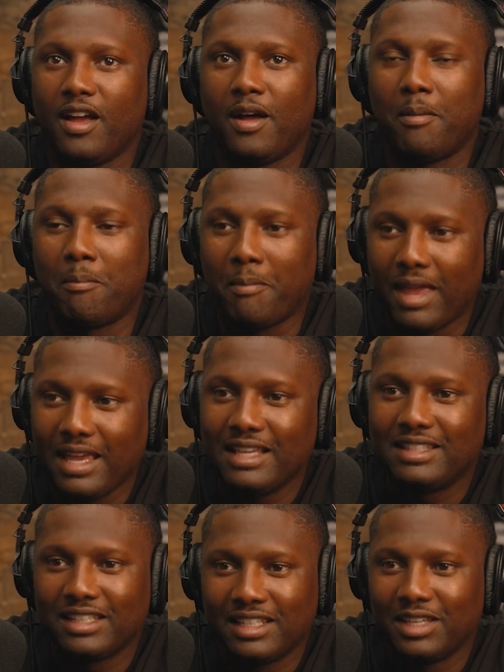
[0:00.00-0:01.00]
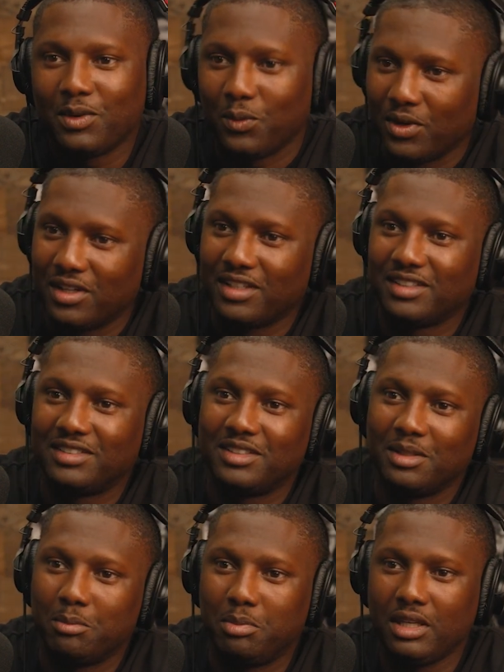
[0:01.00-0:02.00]
amazing it was
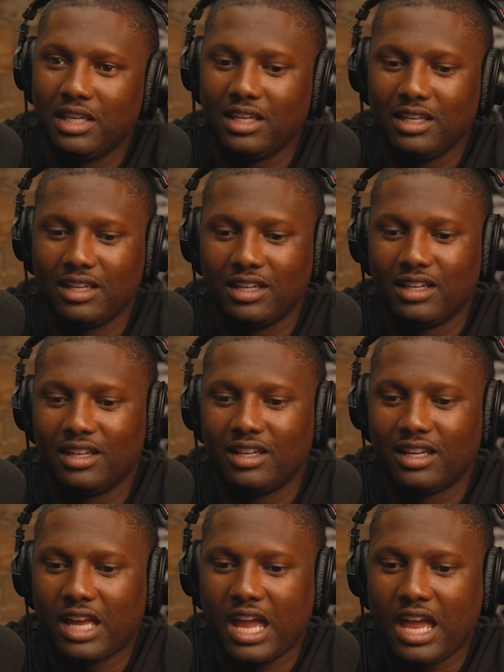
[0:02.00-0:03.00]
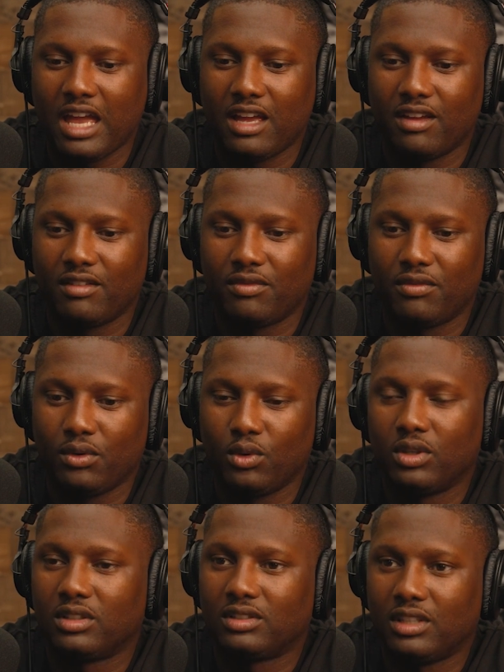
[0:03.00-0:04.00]
to be at
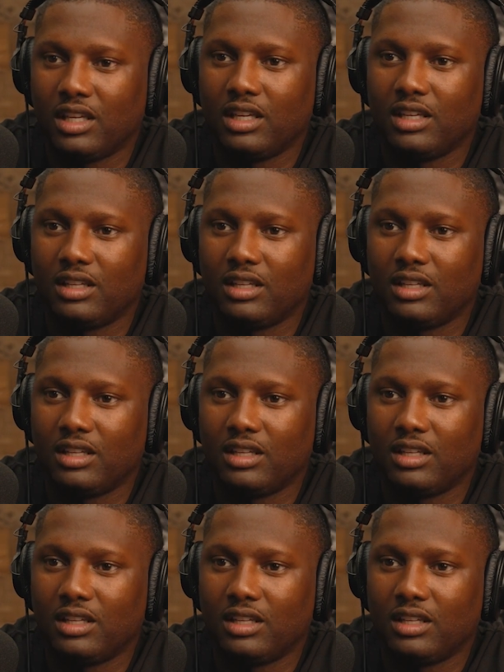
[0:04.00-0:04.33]
Florida State.